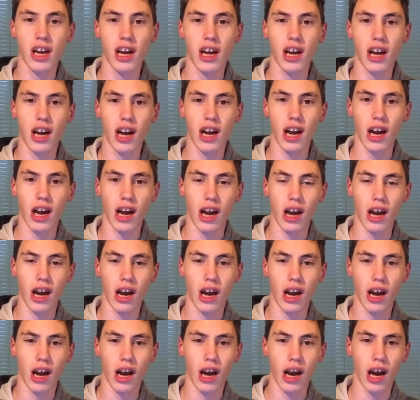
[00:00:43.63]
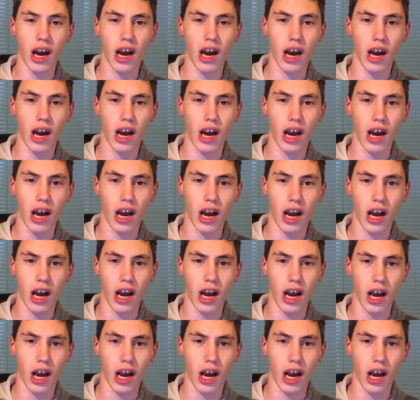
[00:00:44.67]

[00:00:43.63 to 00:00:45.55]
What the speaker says: [no speech]